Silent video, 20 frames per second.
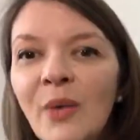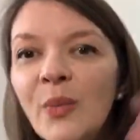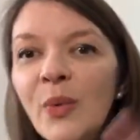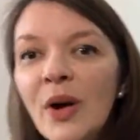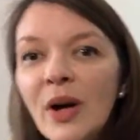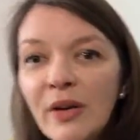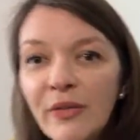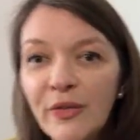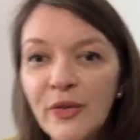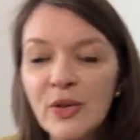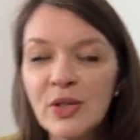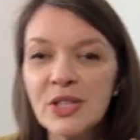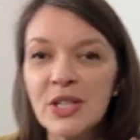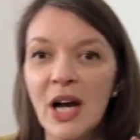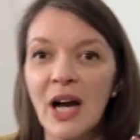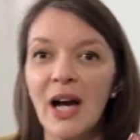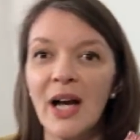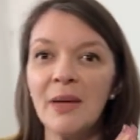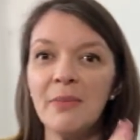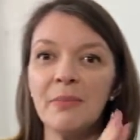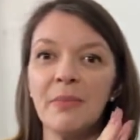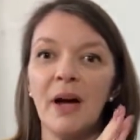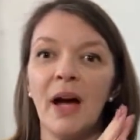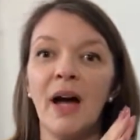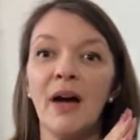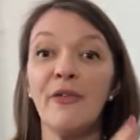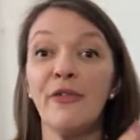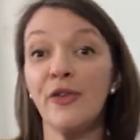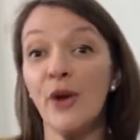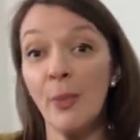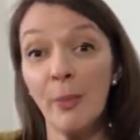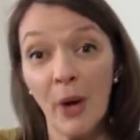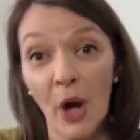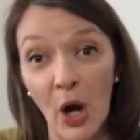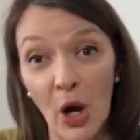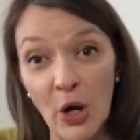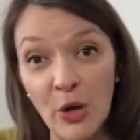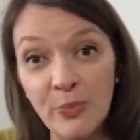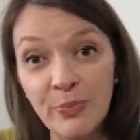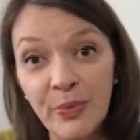work full time from
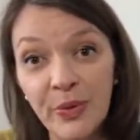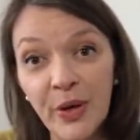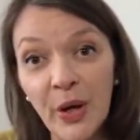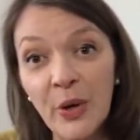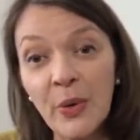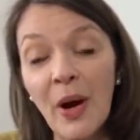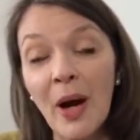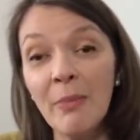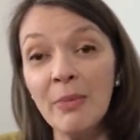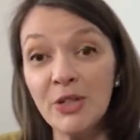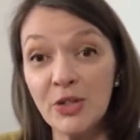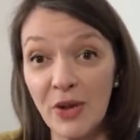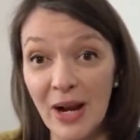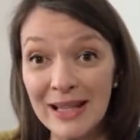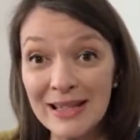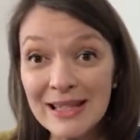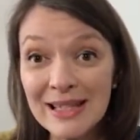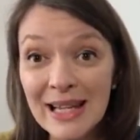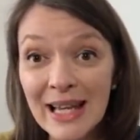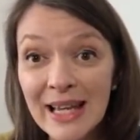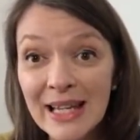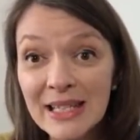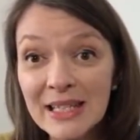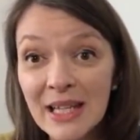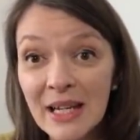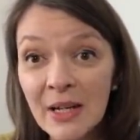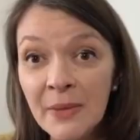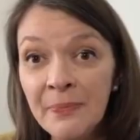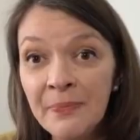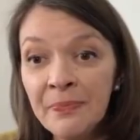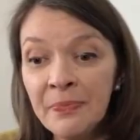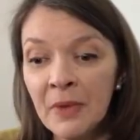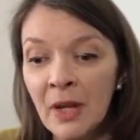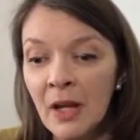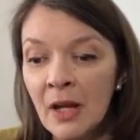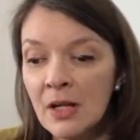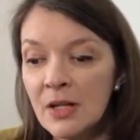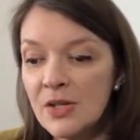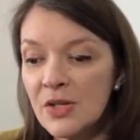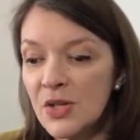home though. I'm a translator,
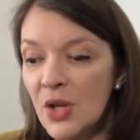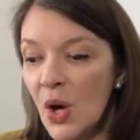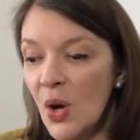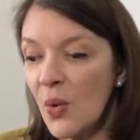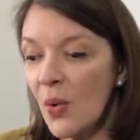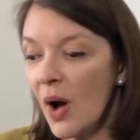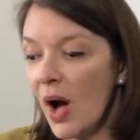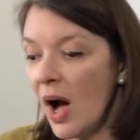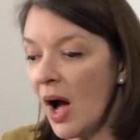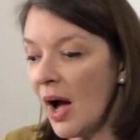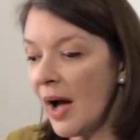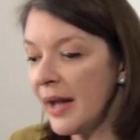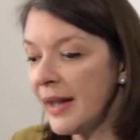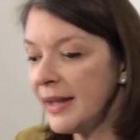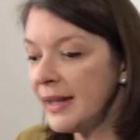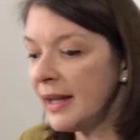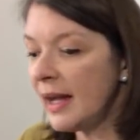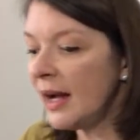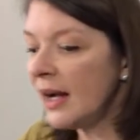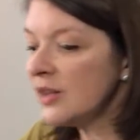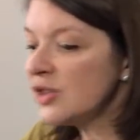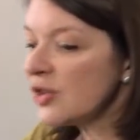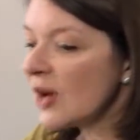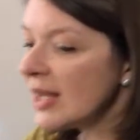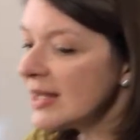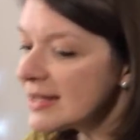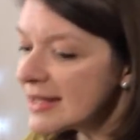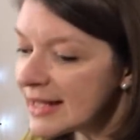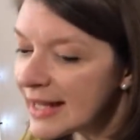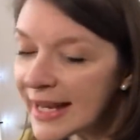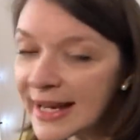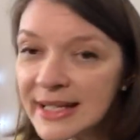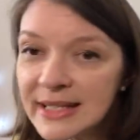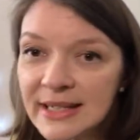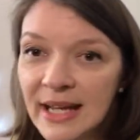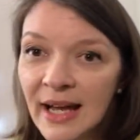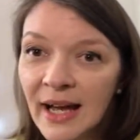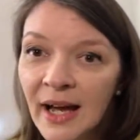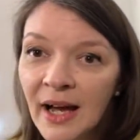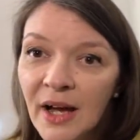so I translate
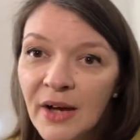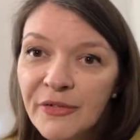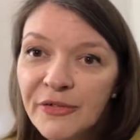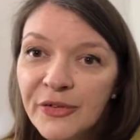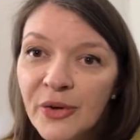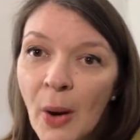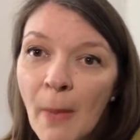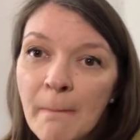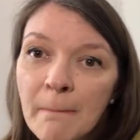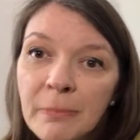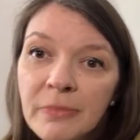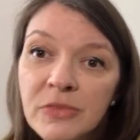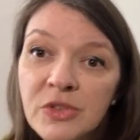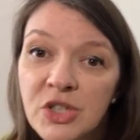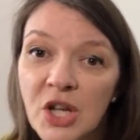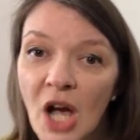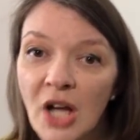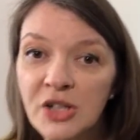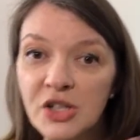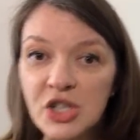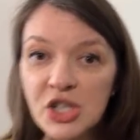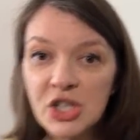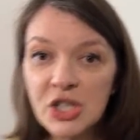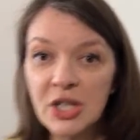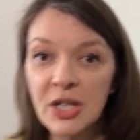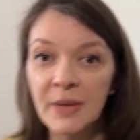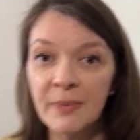from Dutch.